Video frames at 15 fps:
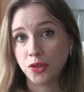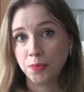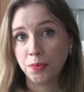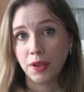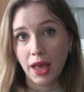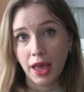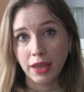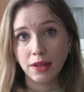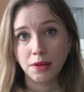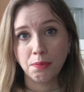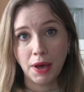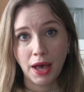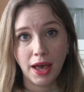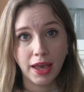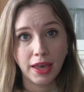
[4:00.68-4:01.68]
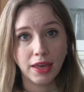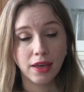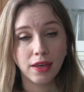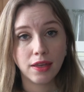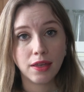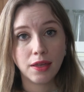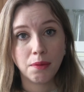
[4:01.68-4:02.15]
to blind buy
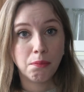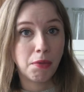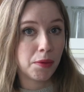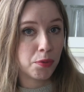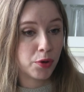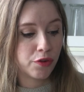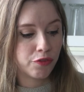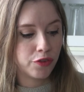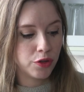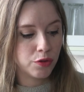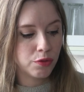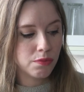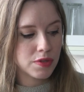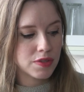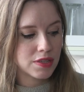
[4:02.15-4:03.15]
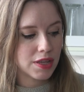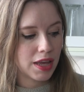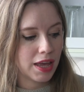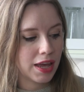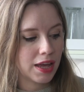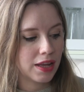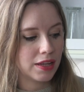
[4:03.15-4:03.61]
my perfumes,
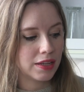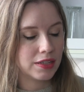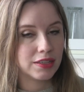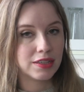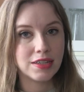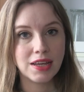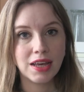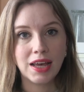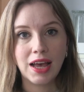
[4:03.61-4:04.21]
and